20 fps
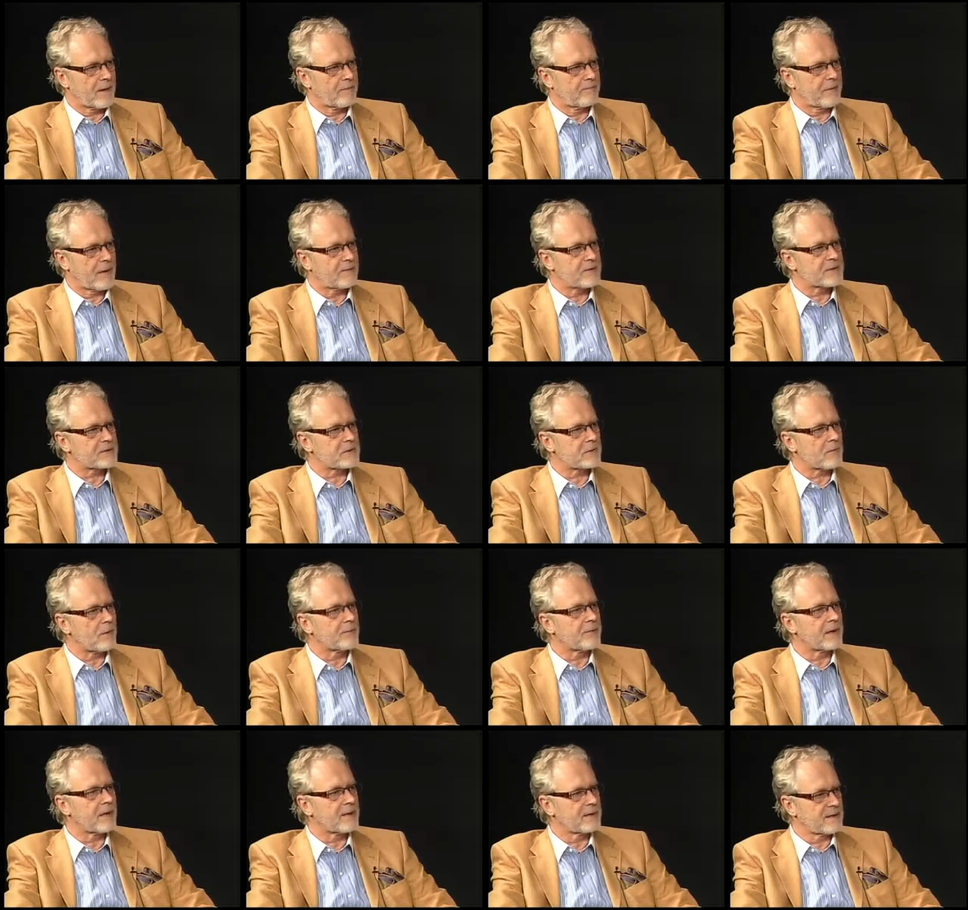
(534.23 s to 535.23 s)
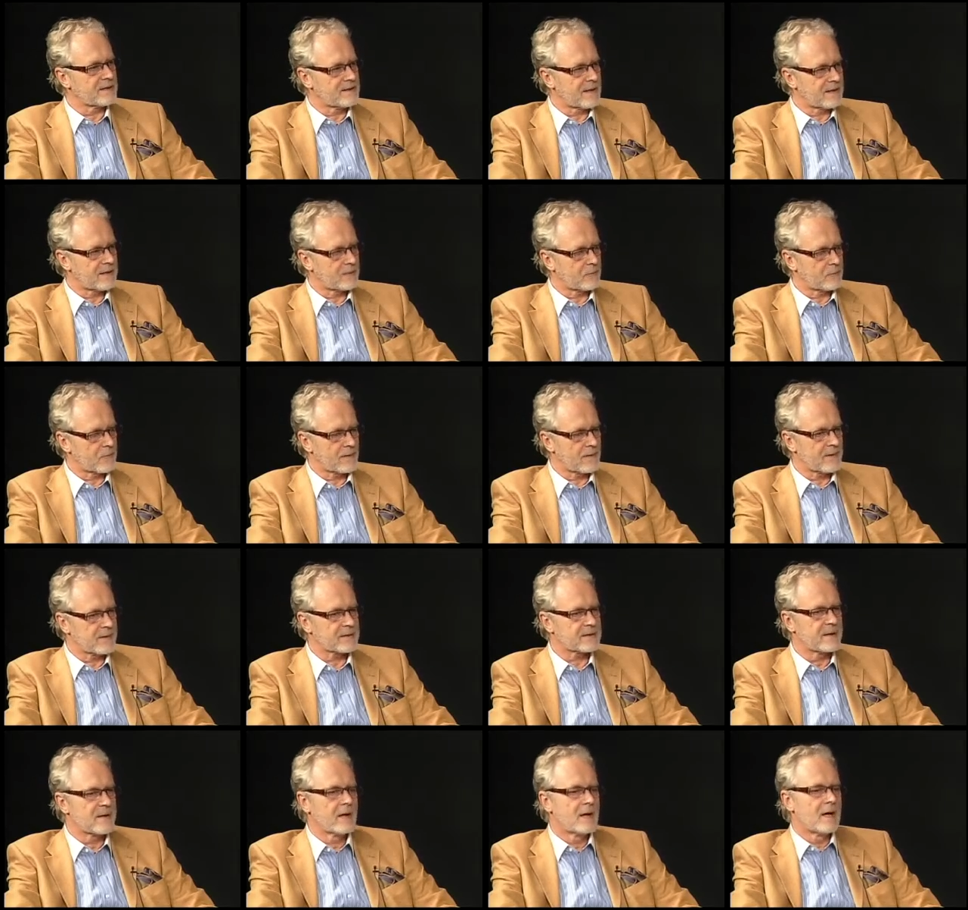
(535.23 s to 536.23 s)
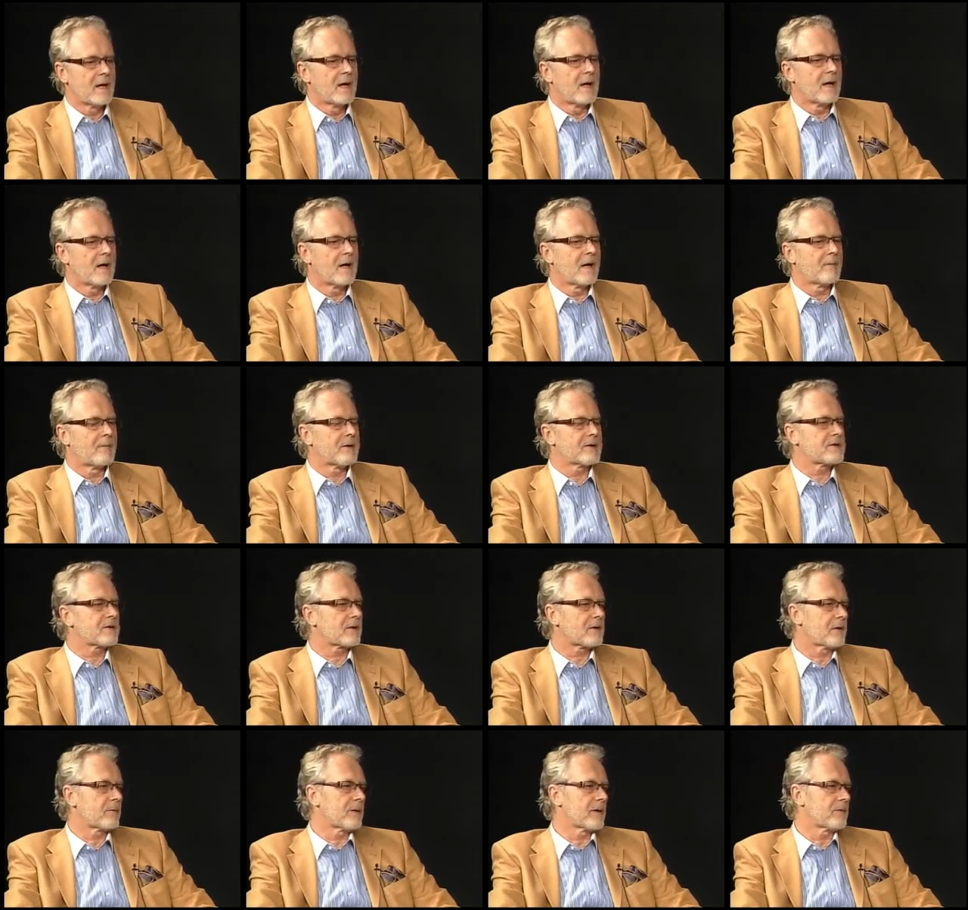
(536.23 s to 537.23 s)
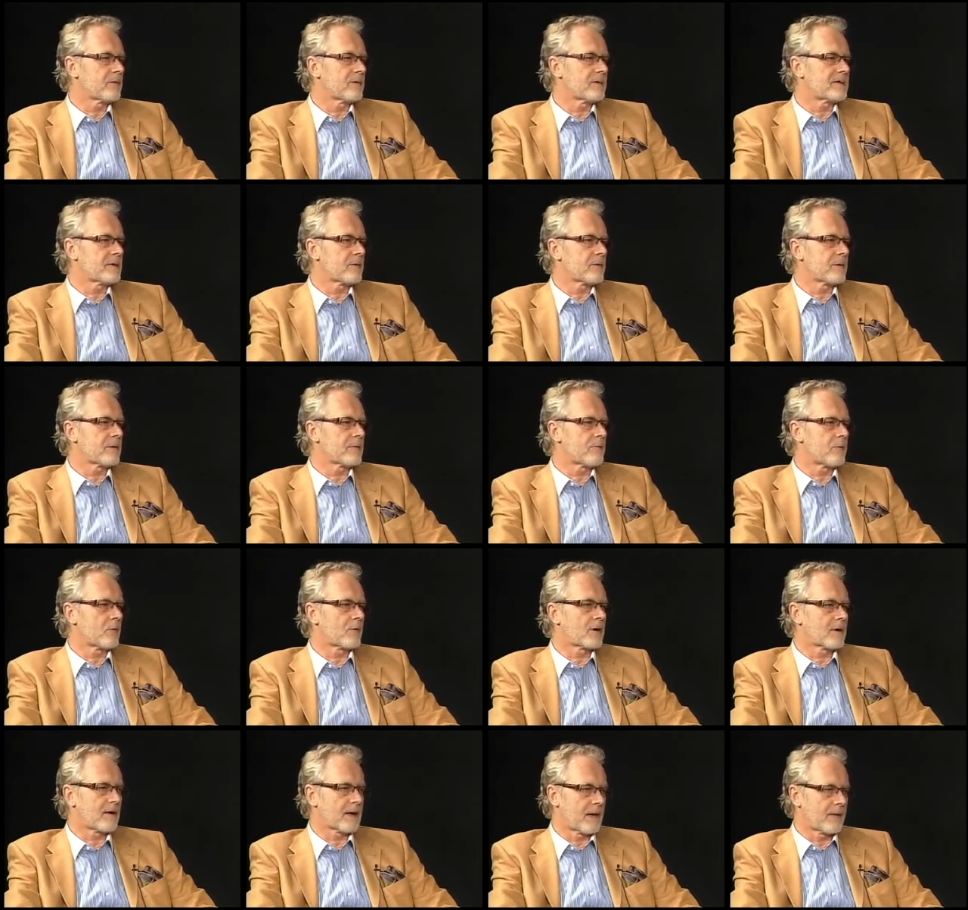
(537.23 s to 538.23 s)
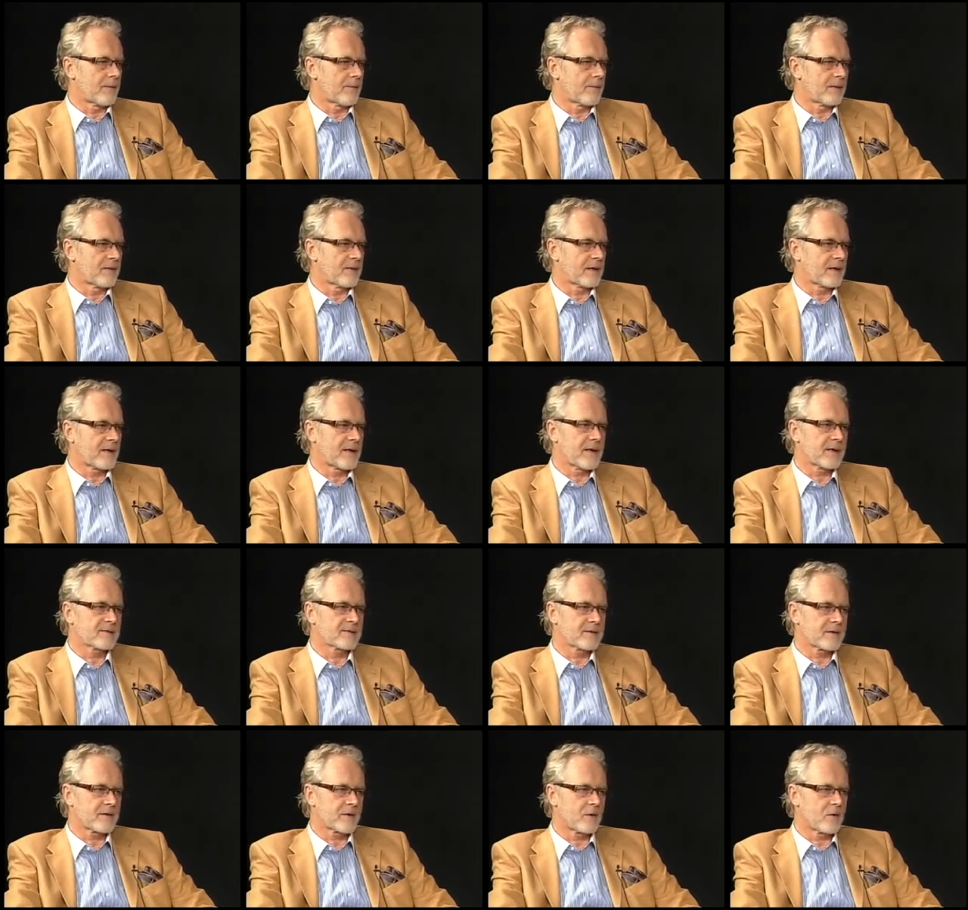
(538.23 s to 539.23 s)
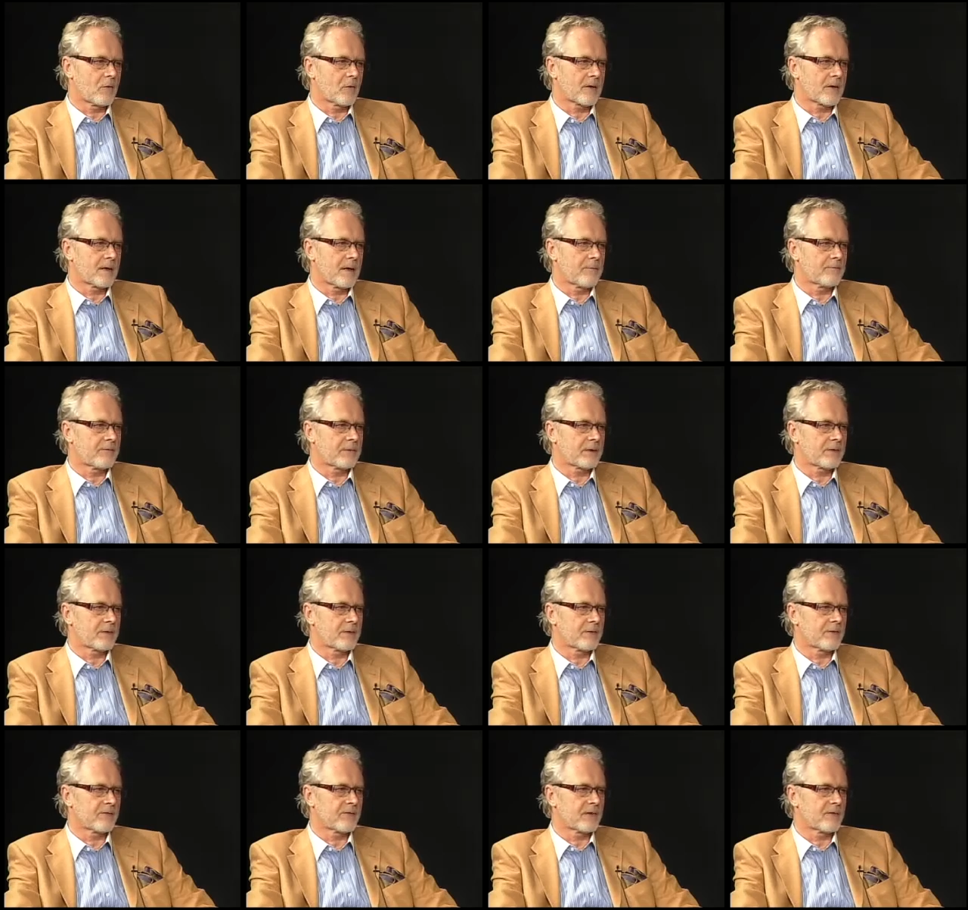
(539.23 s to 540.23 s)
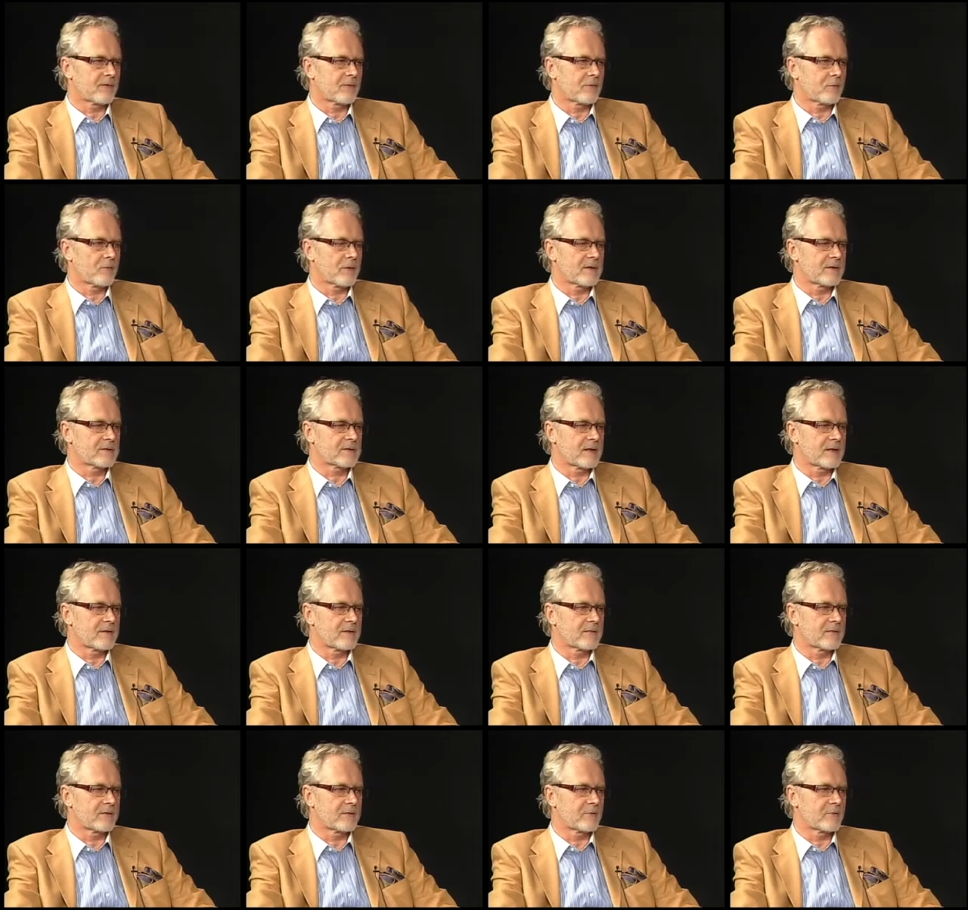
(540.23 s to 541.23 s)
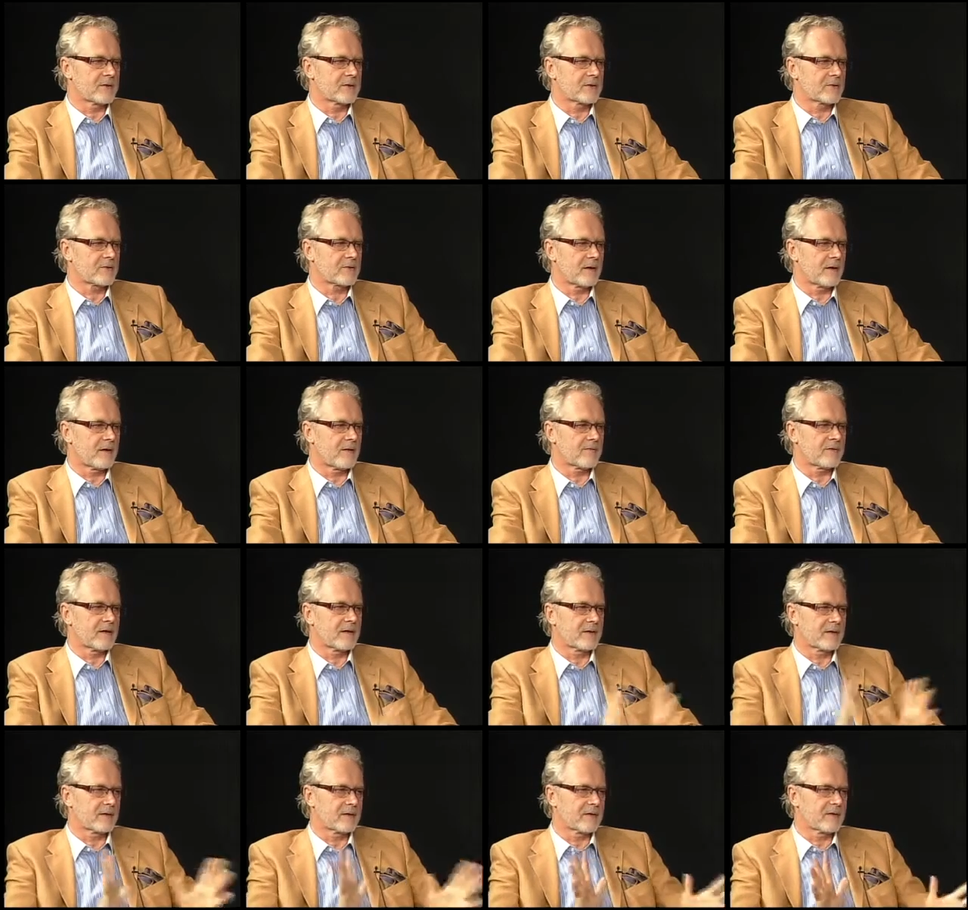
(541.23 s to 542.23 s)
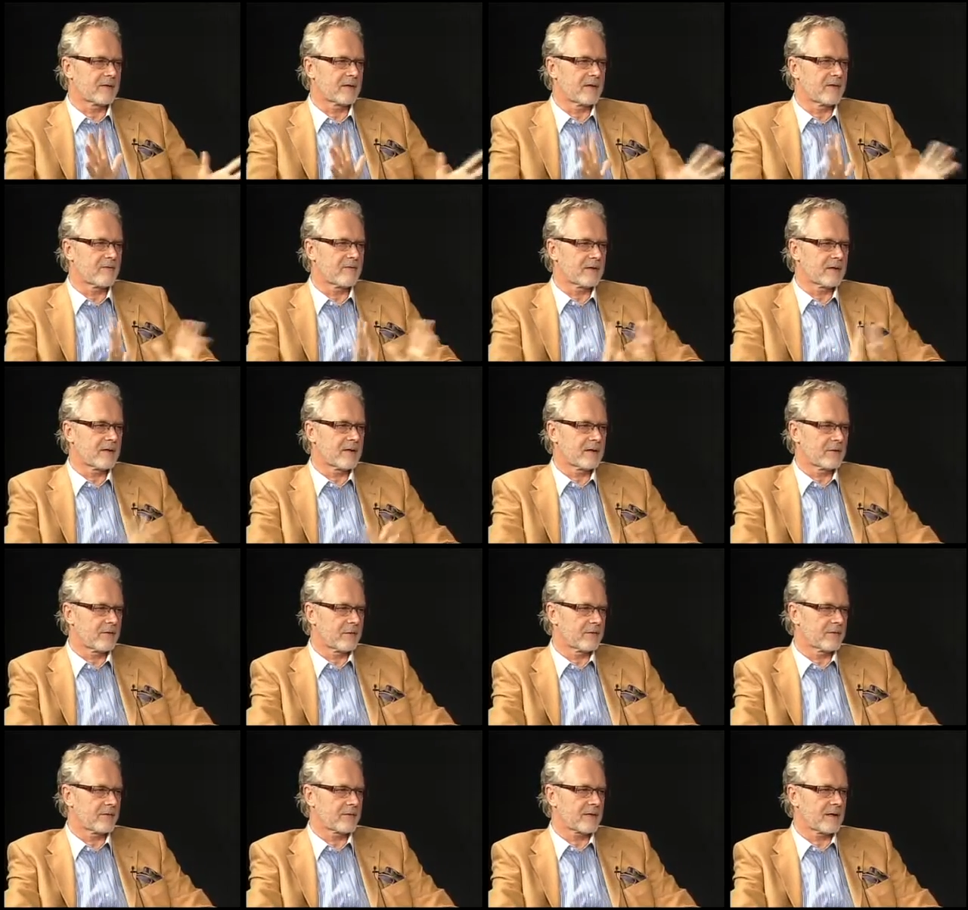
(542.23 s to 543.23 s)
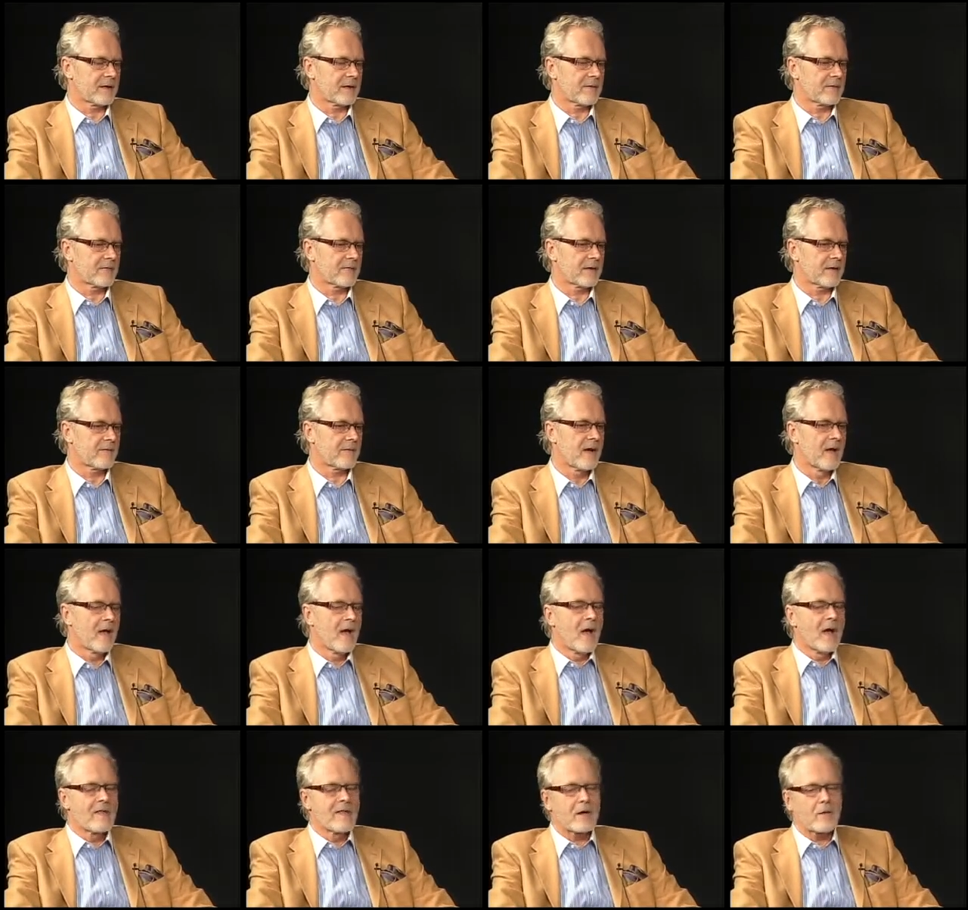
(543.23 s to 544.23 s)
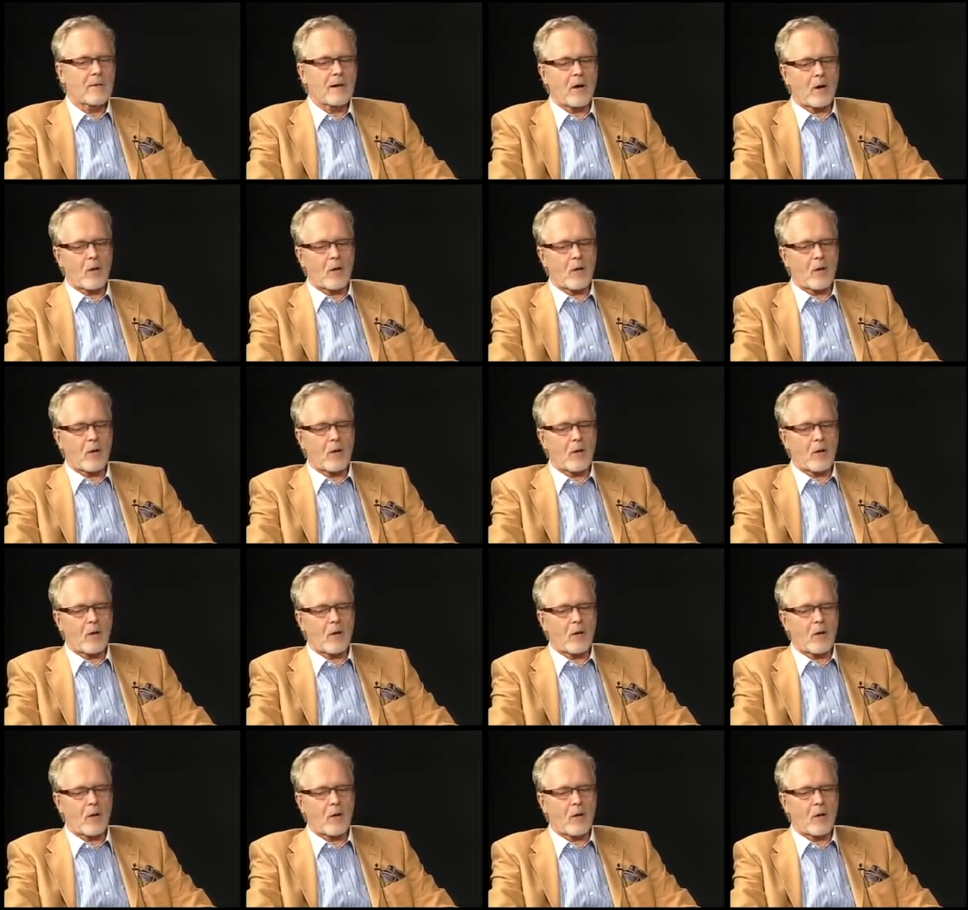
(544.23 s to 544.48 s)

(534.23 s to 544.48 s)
publisher would be inundated with it, particularly when we deal with a book club, and they cancel the whole club because there's a witch, and this is witchcraft, and this is evil, and all this kind of stuff. There were